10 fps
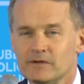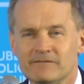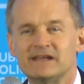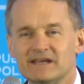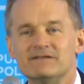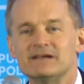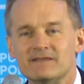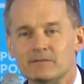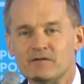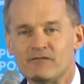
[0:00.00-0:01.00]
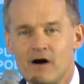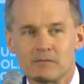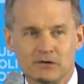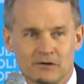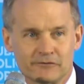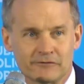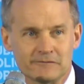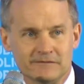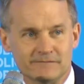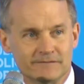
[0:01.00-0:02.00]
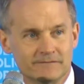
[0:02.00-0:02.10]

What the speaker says: even giving them a viable alternative.